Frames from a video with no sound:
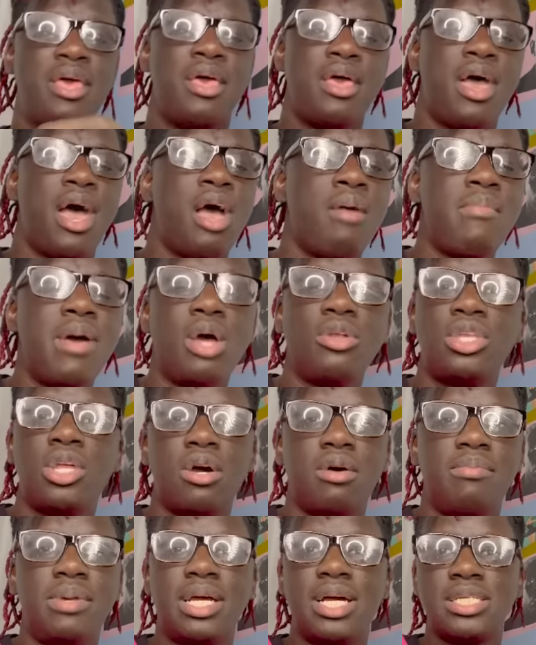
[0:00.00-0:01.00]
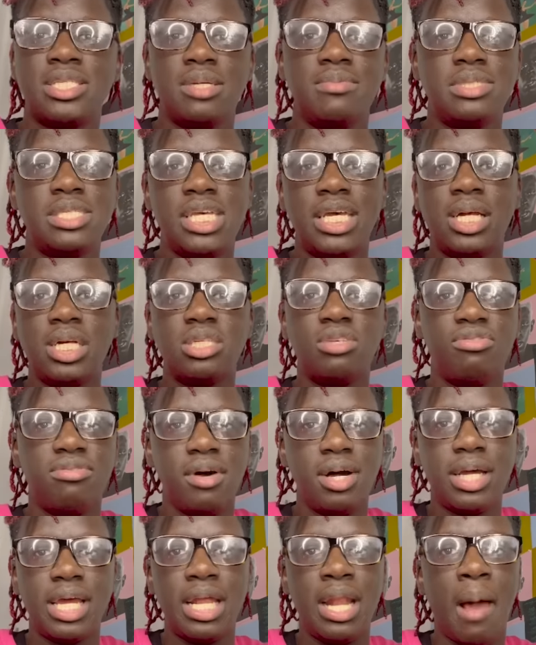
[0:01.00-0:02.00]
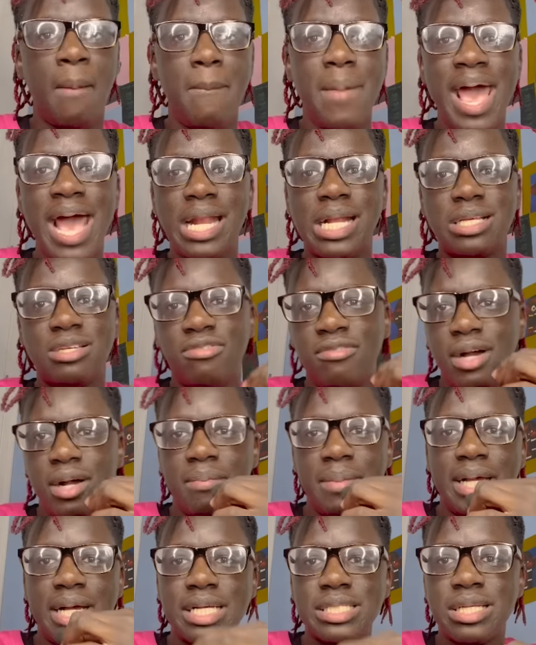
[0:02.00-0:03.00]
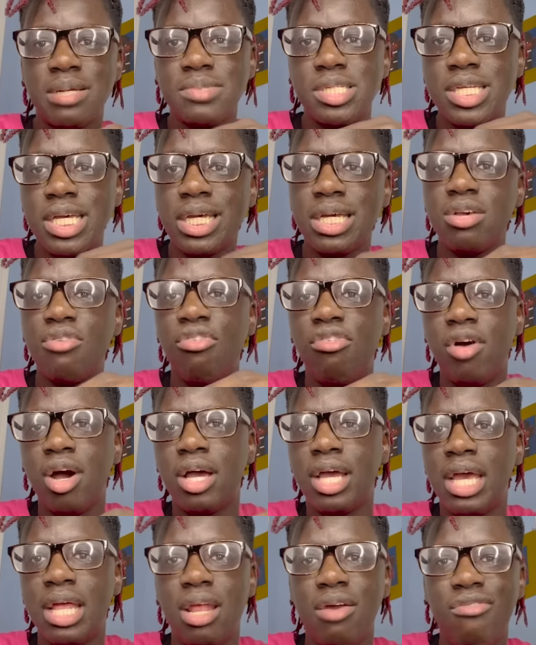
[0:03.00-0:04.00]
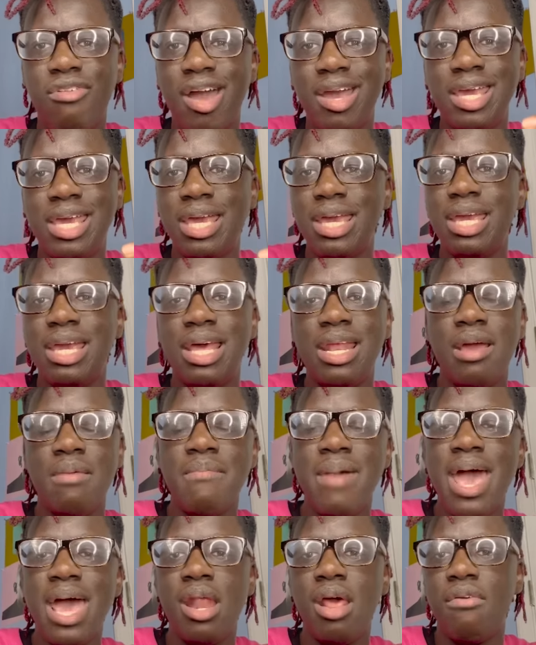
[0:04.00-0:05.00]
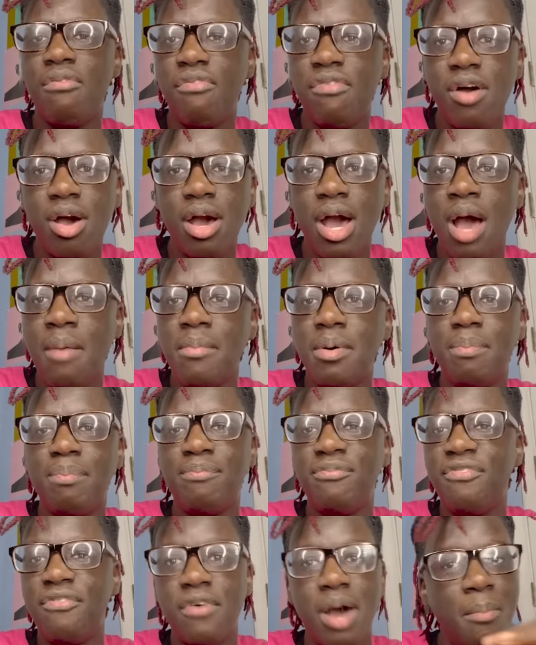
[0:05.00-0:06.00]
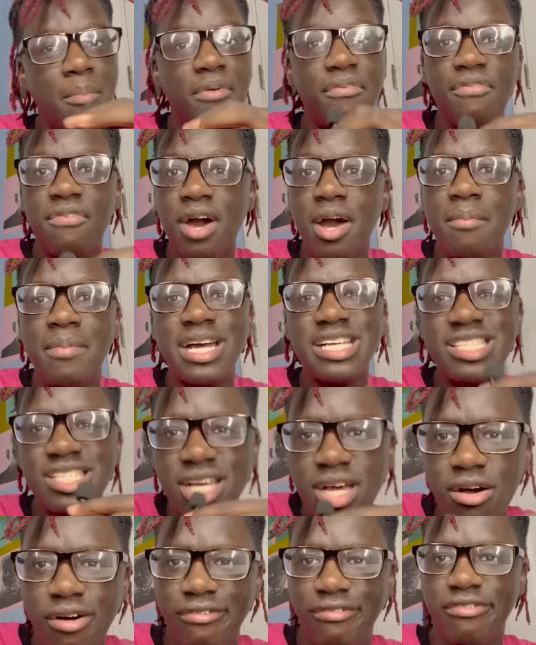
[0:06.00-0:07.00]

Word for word: I'm out though because I'm sick as fuck and I'm mad as fuck because I'm sick as fuck and if I keep getting mad at fuck, I'm a I'm a fuck myself.